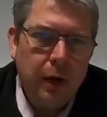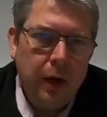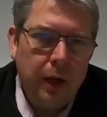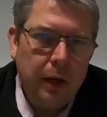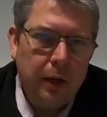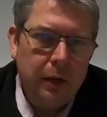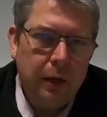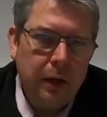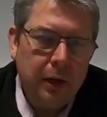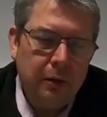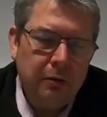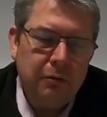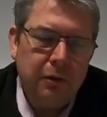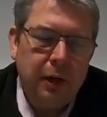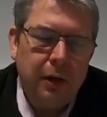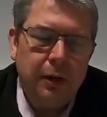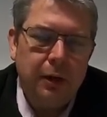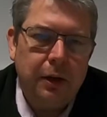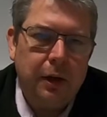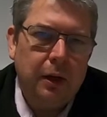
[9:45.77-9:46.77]
it then
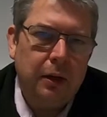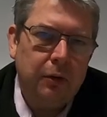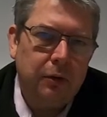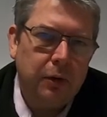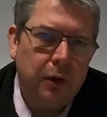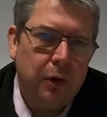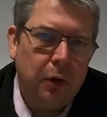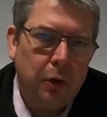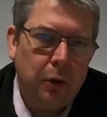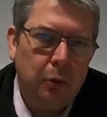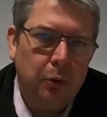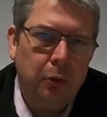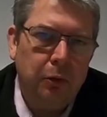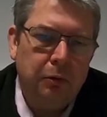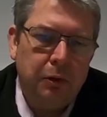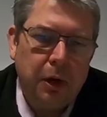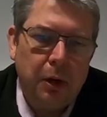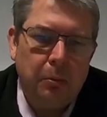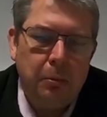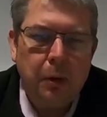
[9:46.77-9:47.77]
invalidates the whole
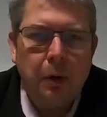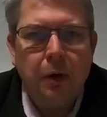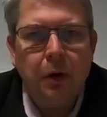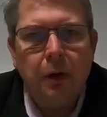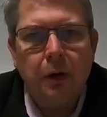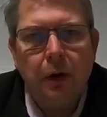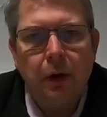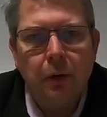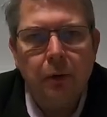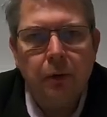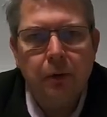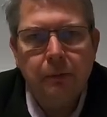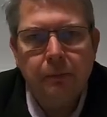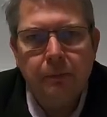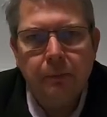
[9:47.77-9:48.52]
of that barcode.